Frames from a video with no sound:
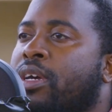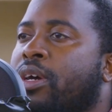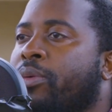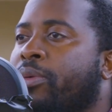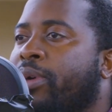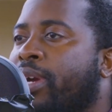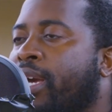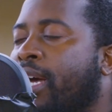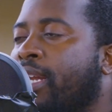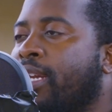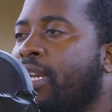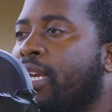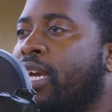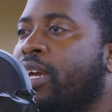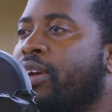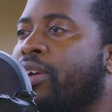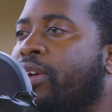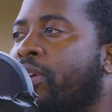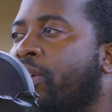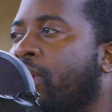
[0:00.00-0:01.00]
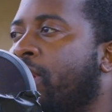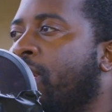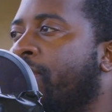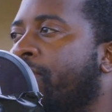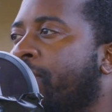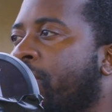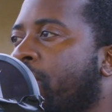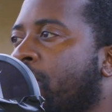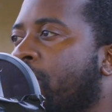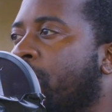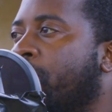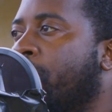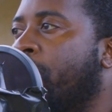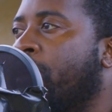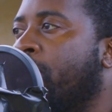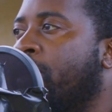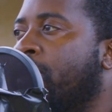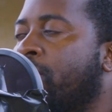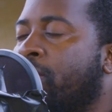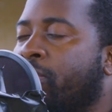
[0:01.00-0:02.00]
we can't carry on living in the
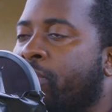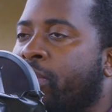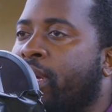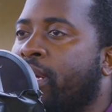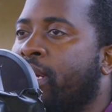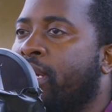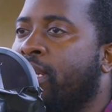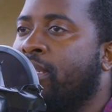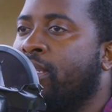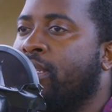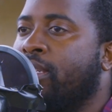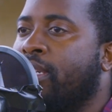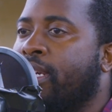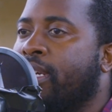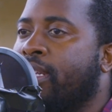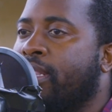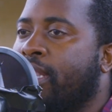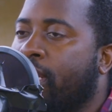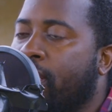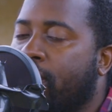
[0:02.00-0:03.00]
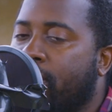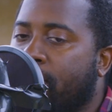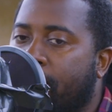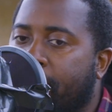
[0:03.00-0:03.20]
world the way it is today. Thanks so